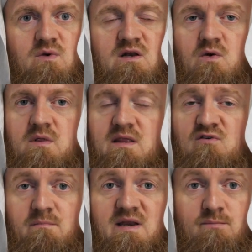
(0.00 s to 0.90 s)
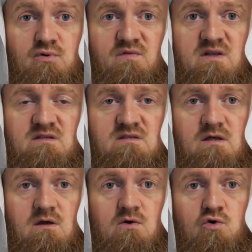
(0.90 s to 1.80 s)
We know that there are many prophets
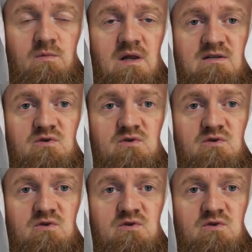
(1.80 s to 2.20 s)
whom Allah